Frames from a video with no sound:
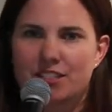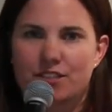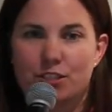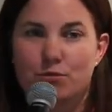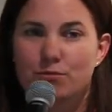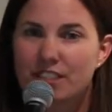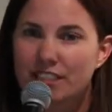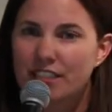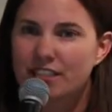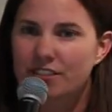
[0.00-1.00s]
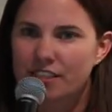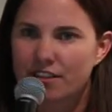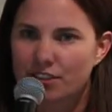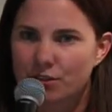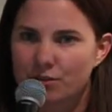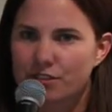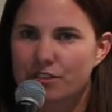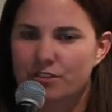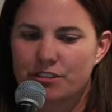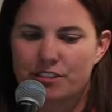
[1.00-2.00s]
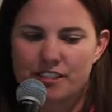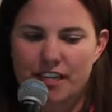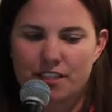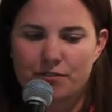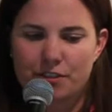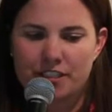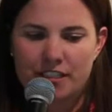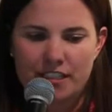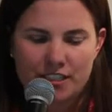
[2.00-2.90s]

You know, you really need to understand the user and who you're designing for.